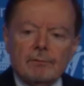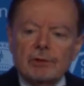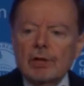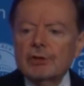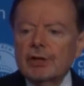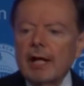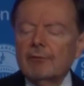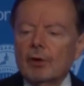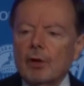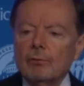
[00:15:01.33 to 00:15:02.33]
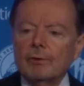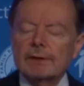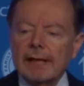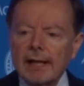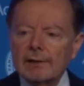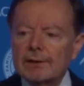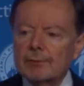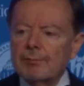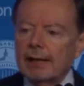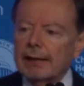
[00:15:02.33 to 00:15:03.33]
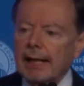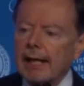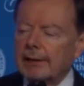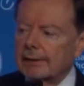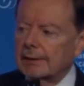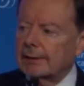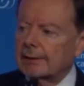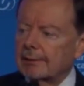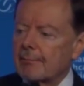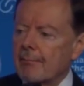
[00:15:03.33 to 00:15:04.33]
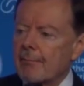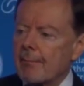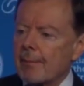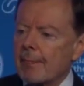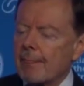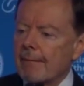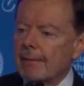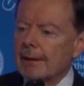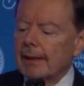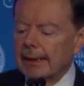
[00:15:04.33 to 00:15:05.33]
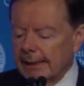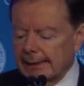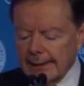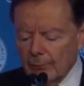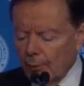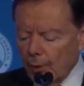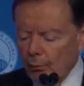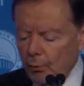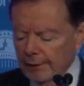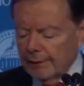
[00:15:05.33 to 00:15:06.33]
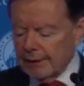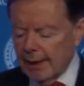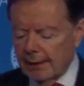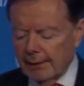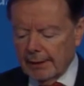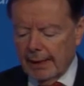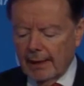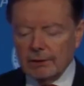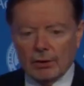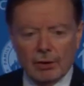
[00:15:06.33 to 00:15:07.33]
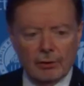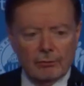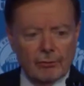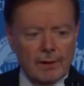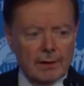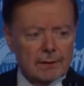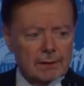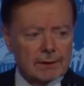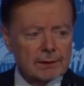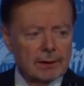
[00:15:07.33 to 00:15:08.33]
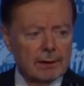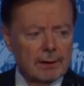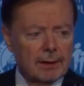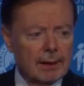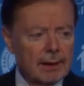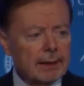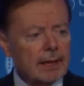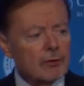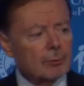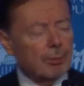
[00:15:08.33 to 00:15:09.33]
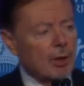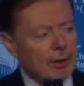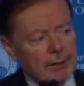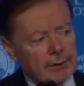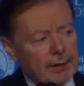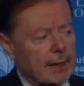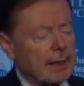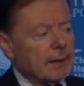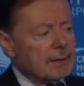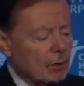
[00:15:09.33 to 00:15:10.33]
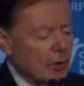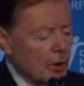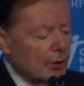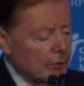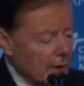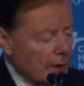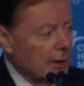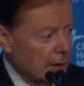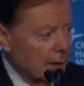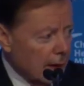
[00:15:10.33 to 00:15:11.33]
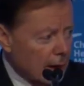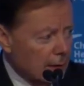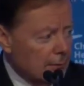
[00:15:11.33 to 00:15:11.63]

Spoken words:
Judge Kavanaugh was asked about a case, and he said, well, one side of the case argued this, and the other party in the case argued da-da-da-da.